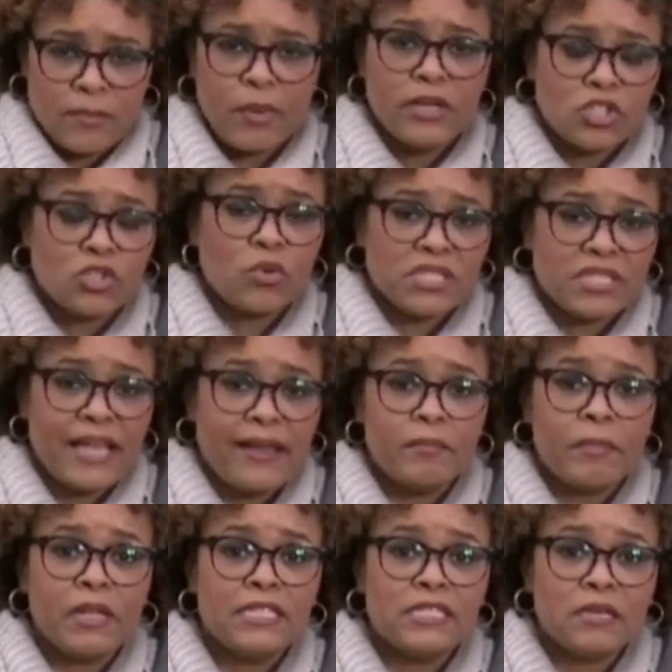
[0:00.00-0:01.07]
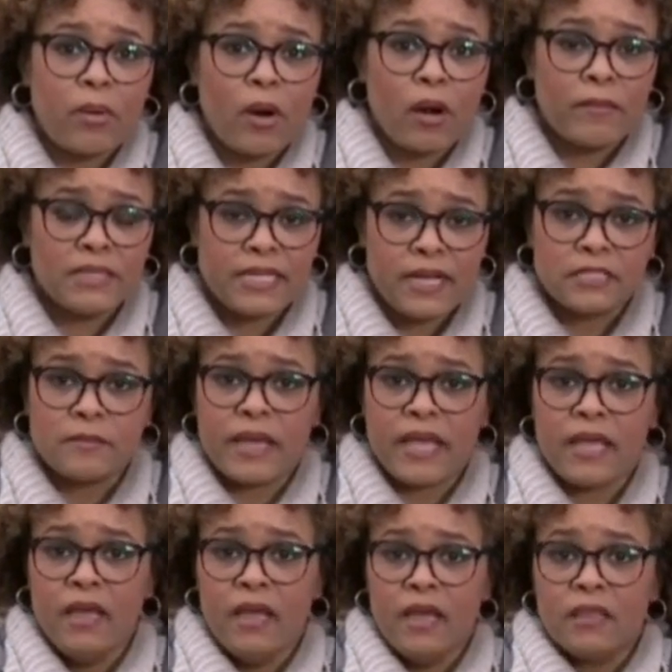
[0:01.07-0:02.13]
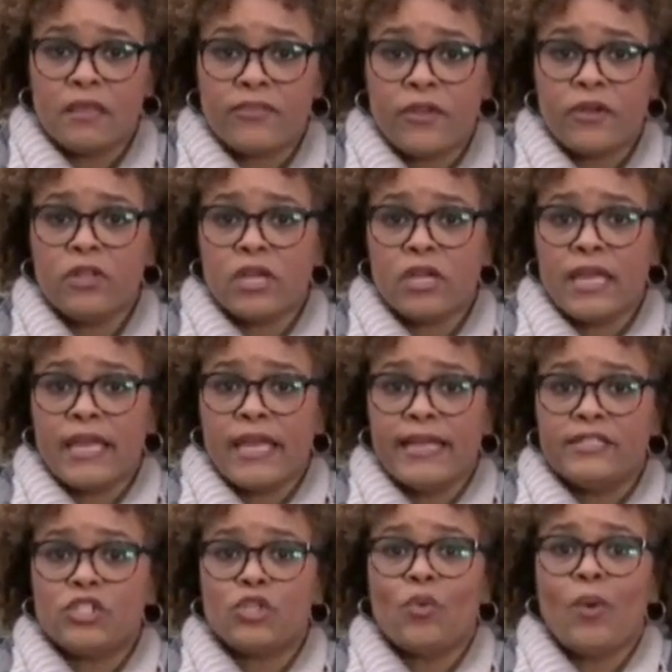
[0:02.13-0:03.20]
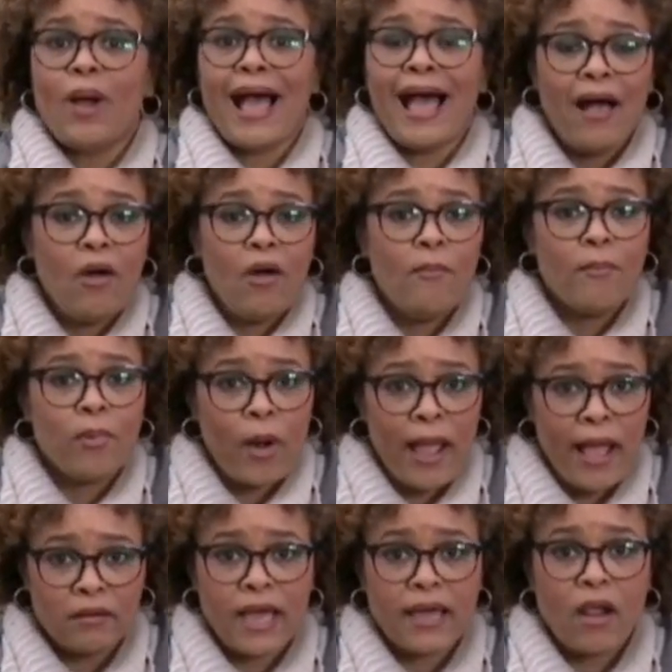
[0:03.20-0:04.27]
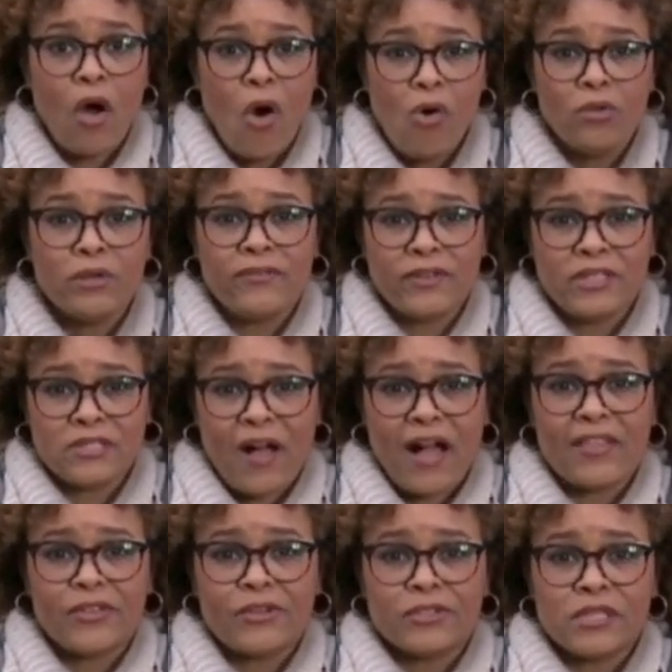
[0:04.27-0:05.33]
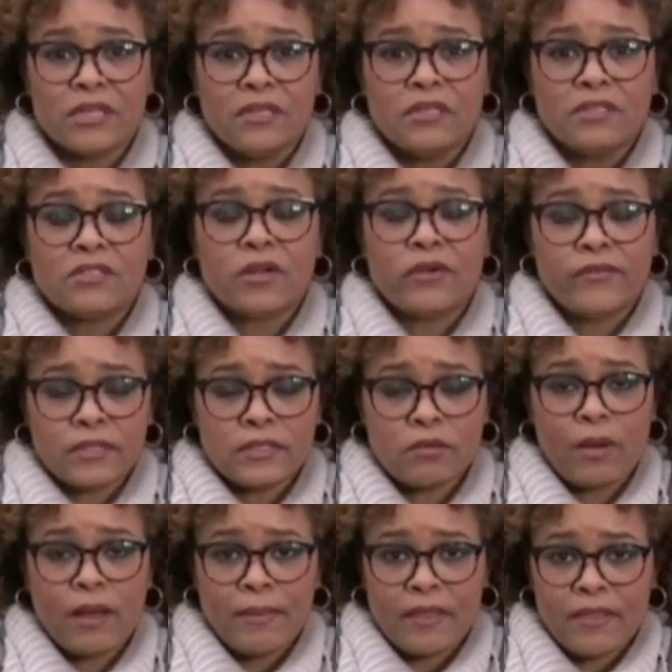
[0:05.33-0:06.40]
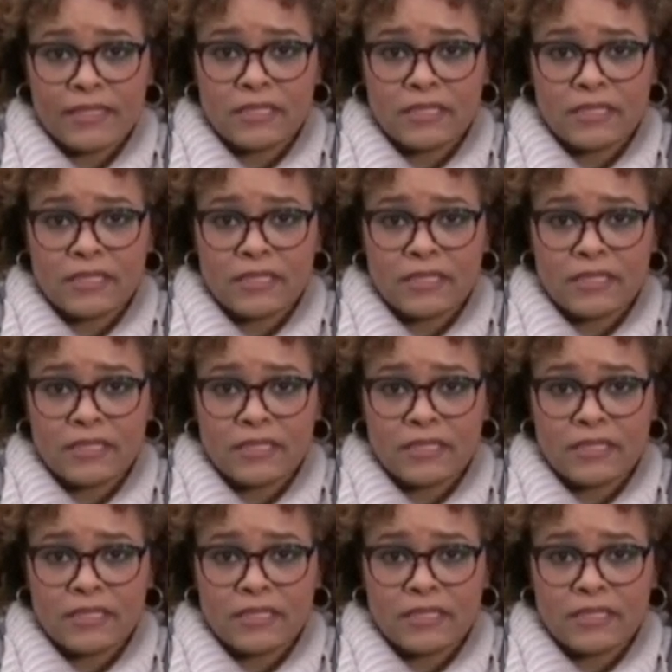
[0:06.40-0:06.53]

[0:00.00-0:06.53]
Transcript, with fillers: The Prince George's County Police Department tells me that they're looking into how Brown got a hold of his father's service weapon.